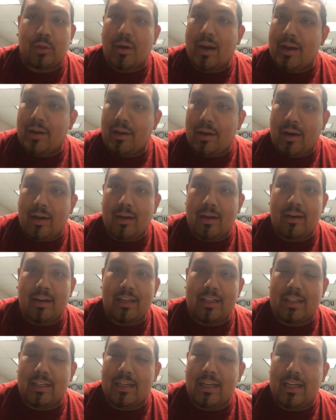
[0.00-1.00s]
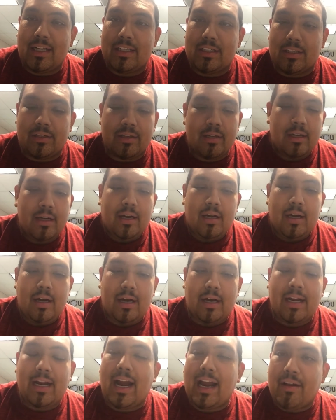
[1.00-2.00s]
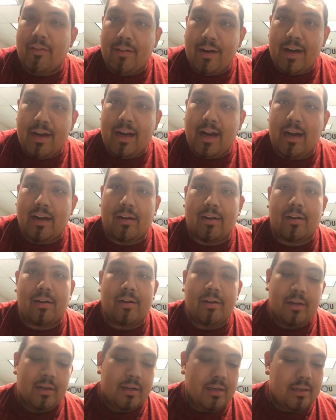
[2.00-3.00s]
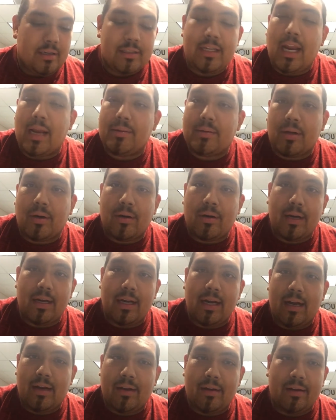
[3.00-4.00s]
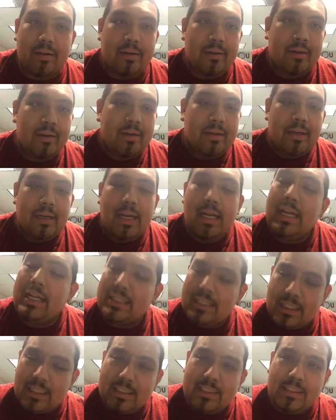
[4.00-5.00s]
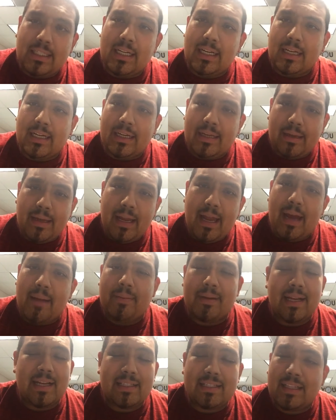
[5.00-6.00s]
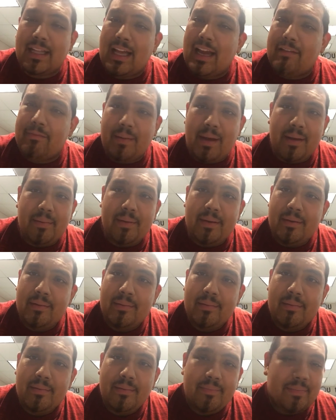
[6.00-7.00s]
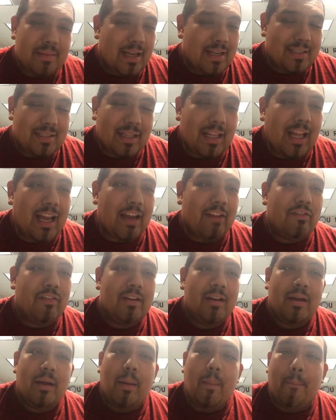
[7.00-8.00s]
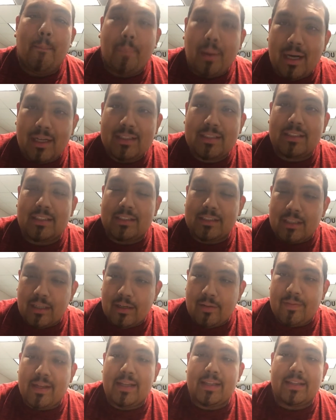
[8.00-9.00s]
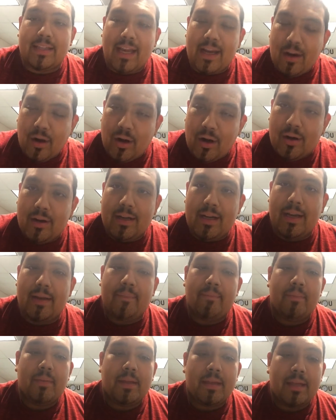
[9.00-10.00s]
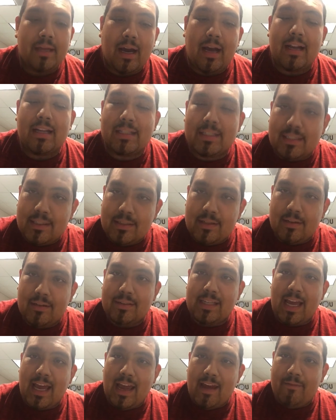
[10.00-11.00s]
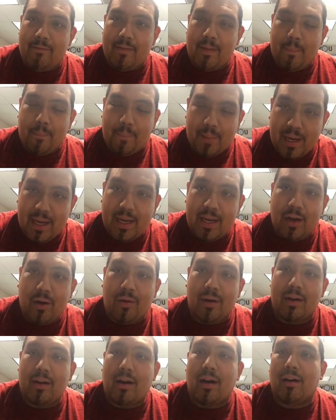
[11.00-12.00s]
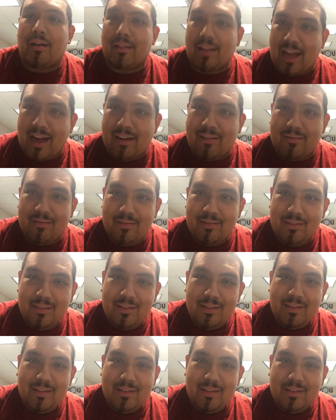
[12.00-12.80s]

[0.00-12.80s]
Trae Young injured. Kyrie got hurt. James Harden got hurt. It does suck. Yeah, but that's life, baby. That's life. Bucks deserved it. They earned it. Giannis deserves that MVP going all out.